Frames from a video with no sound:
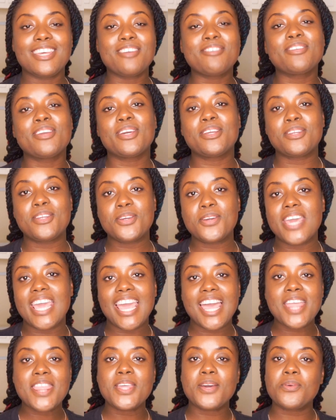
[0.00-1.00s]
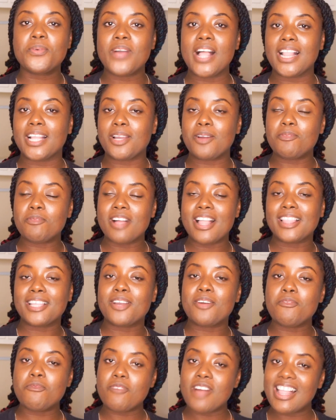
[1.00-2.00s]
you're new here, then welcome.
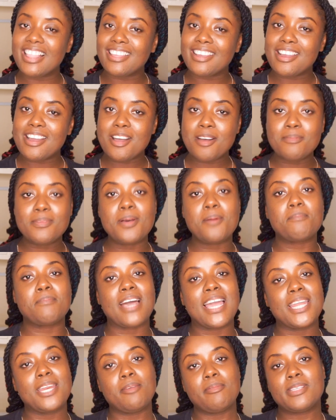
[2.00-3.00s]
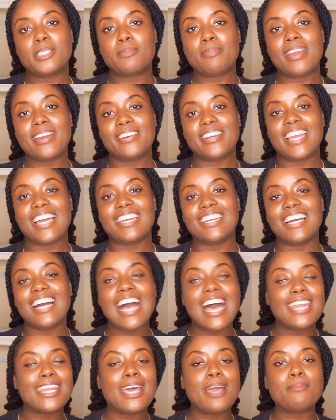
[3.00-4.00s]
My name is Mariana
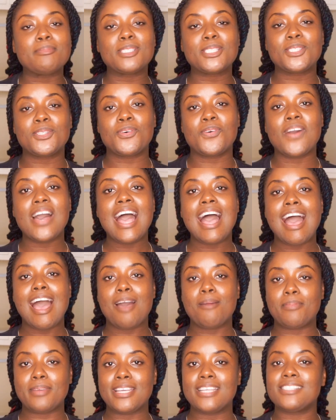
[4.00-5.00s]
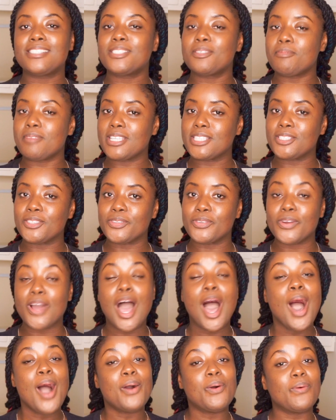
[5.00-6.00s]
and I'm so happy to meet you.
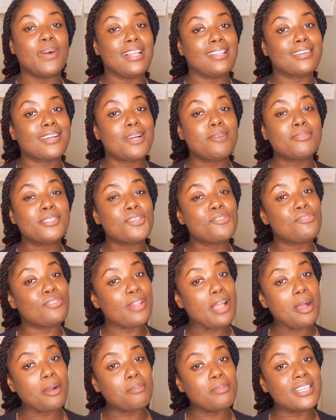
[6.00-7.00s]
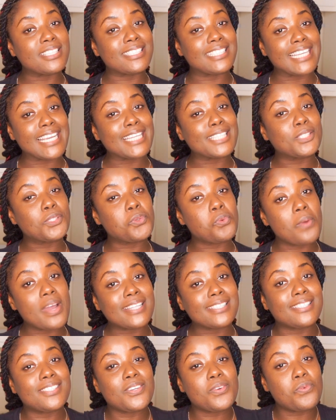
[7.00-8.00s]
Welcome to Vlogmas Day
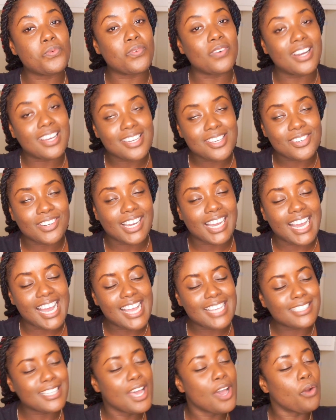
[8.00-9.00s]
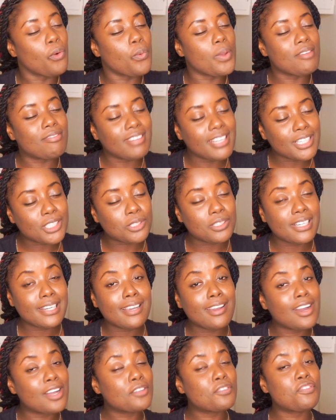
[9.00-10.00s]
21, you guys. We've literally
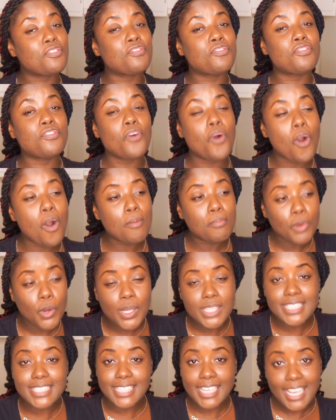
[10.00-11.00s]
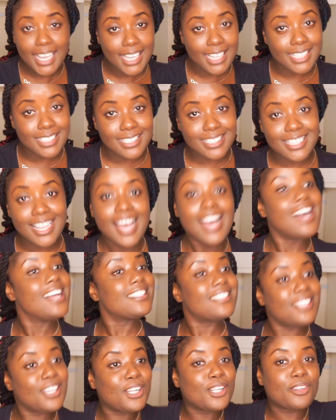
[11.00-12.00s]
got 4 more days
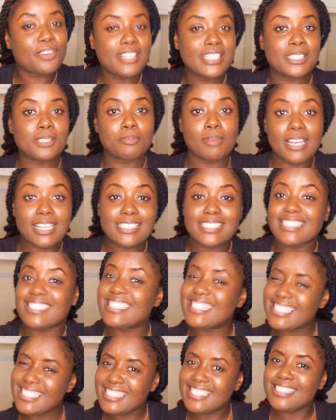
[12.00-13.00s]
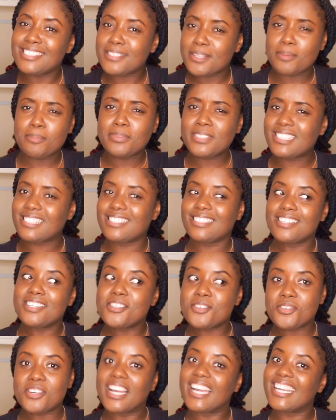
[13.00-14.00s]
till Christmas. This is absurd,
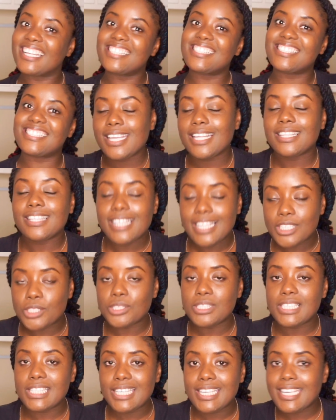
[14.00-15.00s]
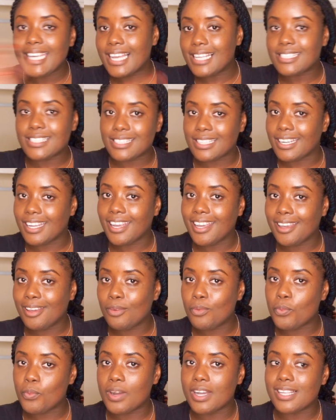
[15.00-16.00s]
right? Literally yesterday
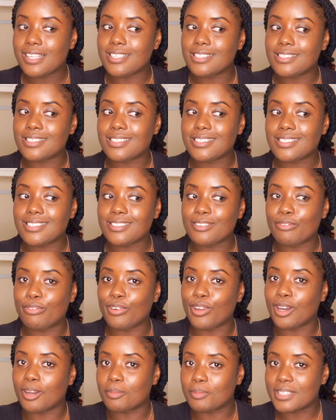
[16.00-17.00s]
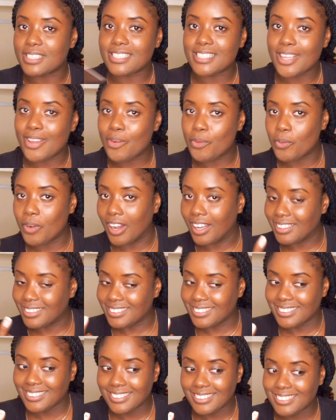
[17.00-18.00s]
was Vlogmas Day
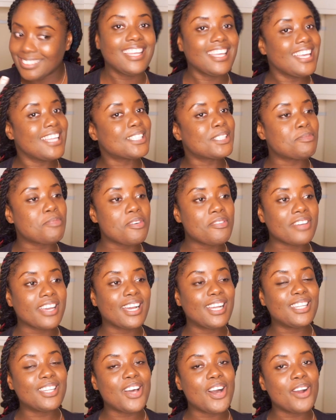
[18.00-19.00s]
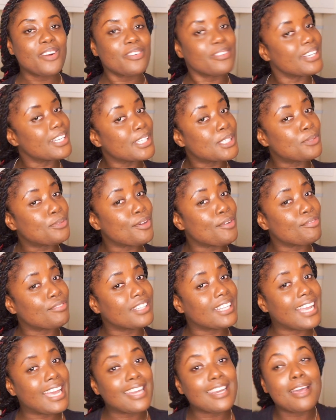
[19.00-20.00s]
1. It's moving along real swiftly
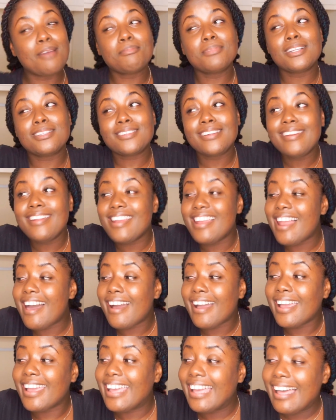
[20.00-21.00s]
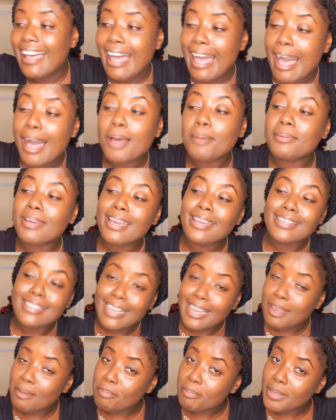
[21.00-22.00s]
and I'm not gonna lie, I'm kind of
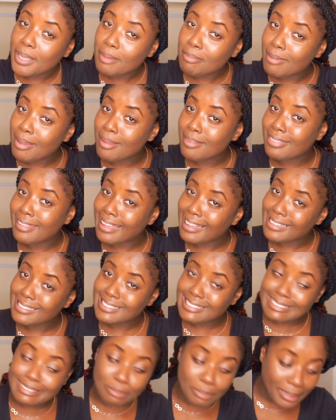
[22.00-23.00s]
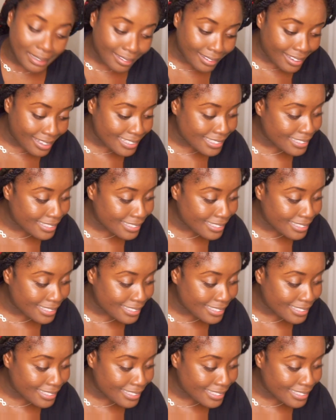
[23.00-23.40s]
happy about that because